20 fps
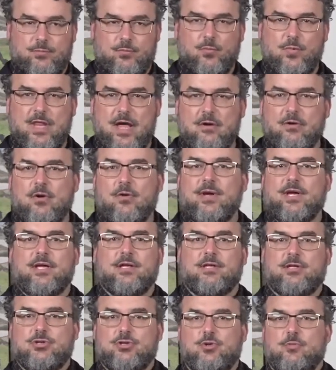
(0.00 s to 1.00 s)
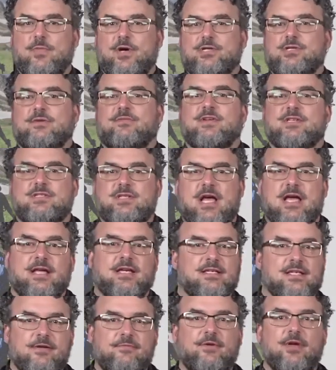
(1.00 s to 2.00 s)
Without going into too much of a
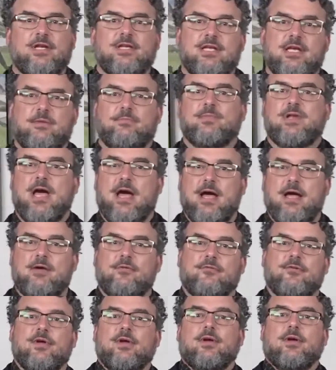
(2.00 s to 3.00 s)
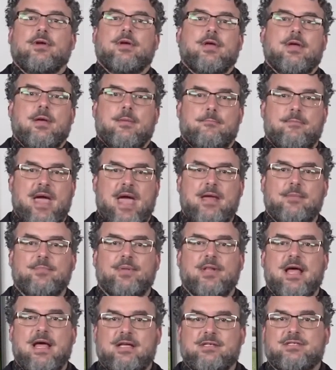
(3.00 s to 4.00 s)
scientific deep dive,
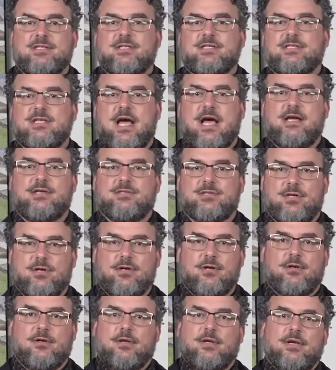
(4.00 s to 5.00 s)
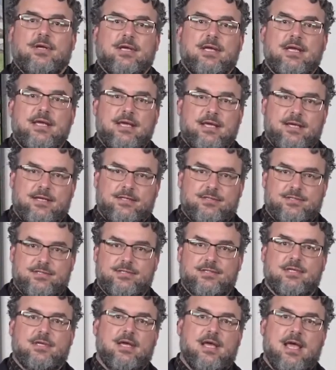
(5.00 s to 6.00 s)
bad plasticizer
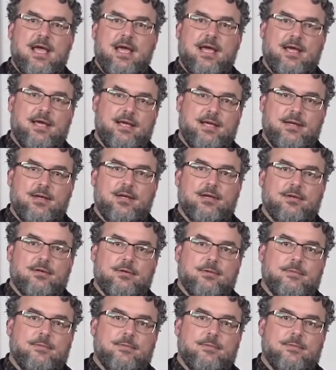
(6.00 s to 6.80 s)
is a